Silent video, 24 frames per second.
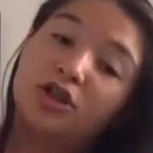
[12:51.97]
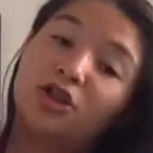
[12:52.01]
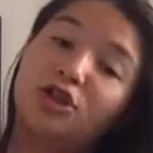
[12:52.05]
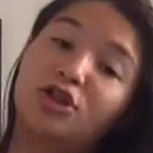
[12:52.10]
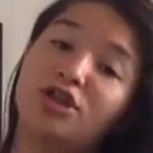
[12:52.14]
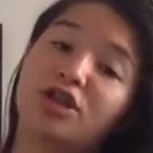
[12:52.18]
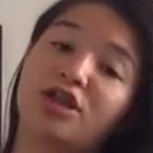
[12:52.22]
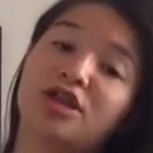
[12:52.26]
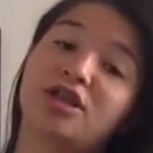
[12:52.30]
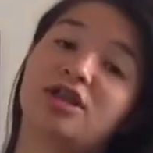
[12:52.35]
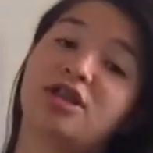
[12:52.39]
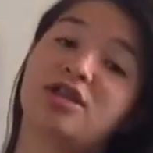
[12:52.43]

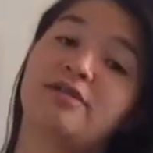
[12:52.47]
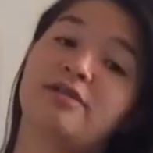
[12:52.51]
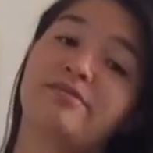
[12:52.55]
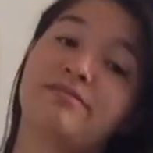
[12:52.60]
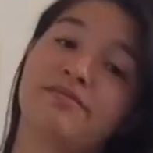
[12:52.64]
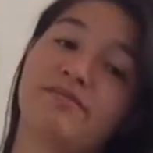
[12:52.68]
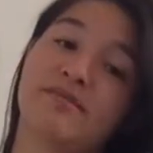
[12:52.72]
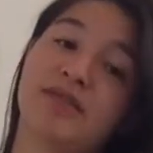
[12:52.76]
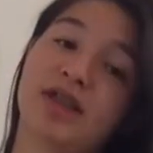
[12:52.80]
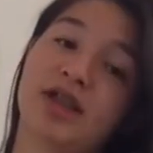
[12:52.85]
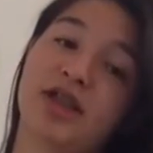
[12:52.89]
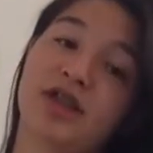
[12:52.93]
to just,
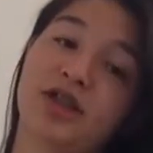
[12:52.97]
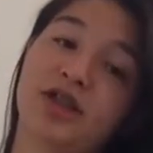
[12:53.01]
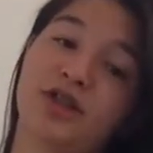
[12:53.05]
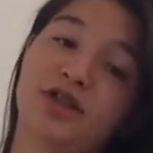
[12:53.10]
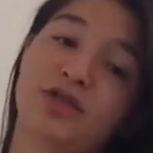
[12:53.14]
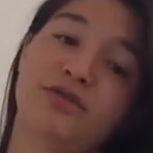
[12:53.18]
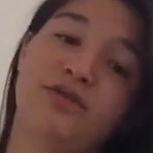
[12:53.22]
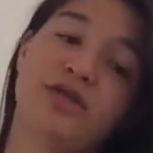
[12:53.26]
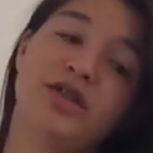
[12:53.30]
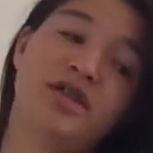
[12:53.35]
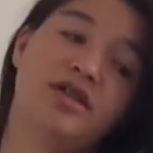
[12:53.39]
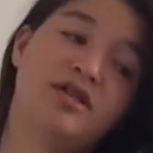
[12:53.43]

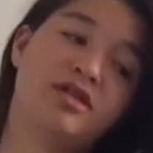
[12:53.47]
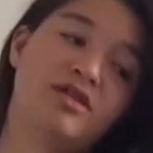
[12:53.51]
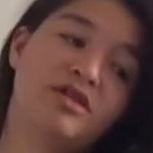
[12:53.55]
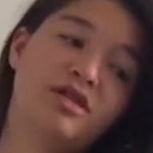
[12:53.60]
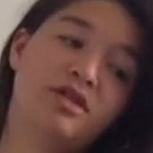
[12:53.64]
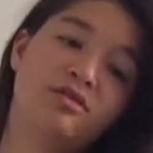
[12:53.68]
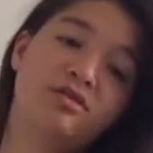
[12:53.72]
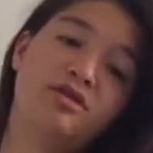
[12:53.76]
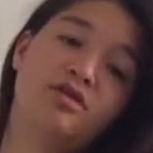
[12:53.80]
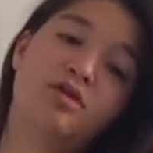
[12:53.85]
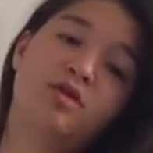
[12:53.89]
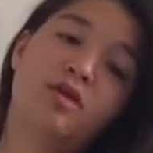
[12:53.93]
you
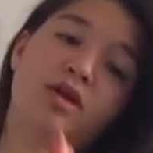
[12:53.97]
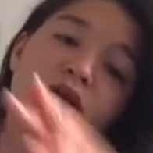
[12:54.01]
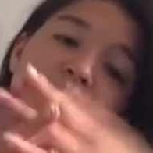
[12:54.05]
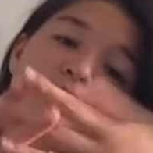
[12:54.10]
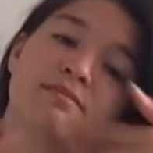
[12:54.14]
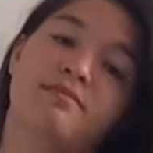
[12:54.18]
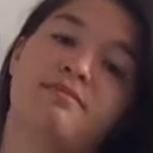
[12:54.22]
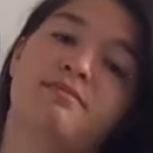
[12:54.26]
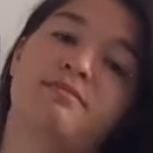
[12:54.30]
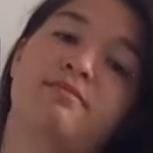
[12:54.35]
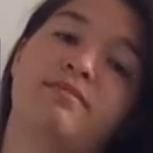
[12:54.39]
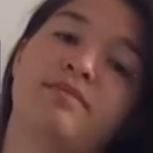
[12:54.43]
know,
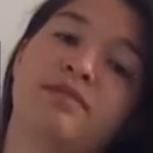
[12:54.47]
join